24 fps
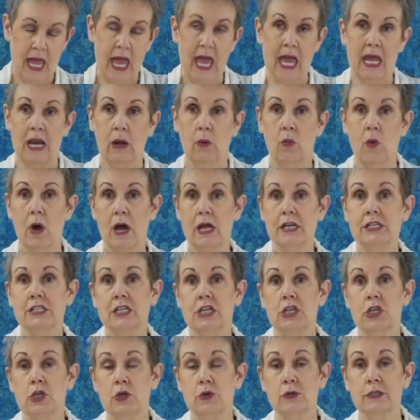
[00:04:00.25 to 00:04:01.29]
and I wanted to
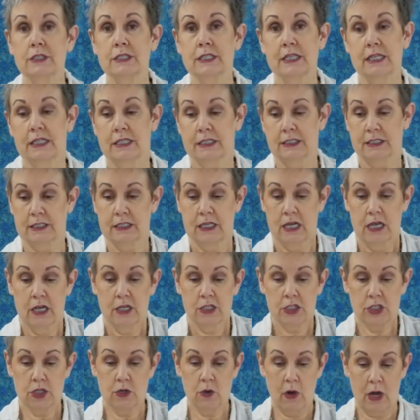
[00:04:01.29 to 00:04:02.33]
use this
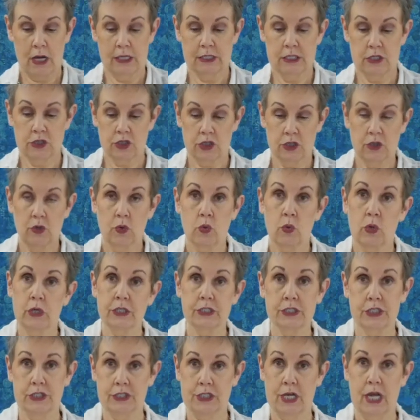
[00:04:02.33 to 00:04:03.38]
to audition quilt
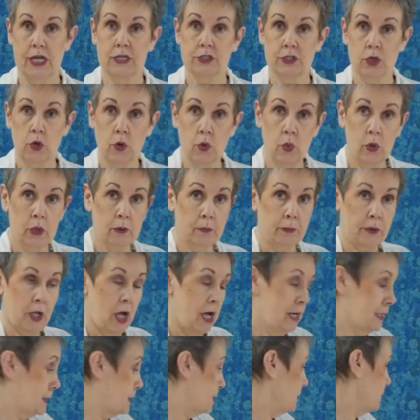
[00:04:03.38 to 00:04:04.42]
designs on quilt
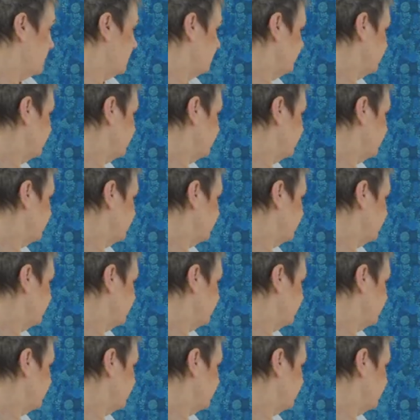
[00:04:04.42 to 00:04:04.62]
blocks.